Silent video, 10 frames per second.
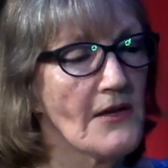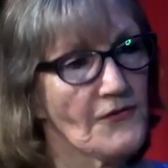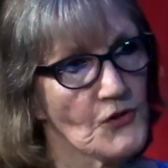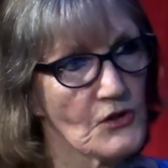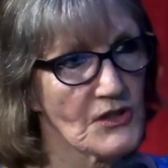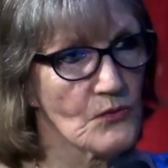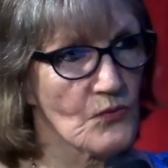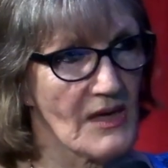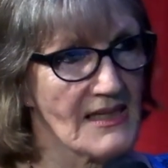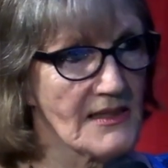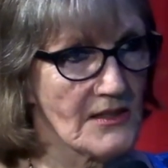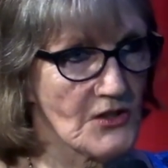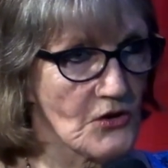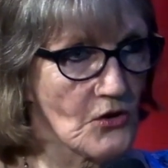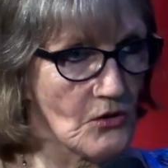If you surrender
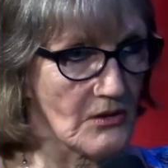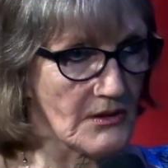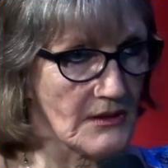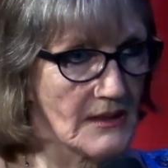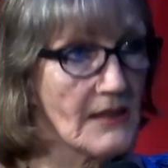to God,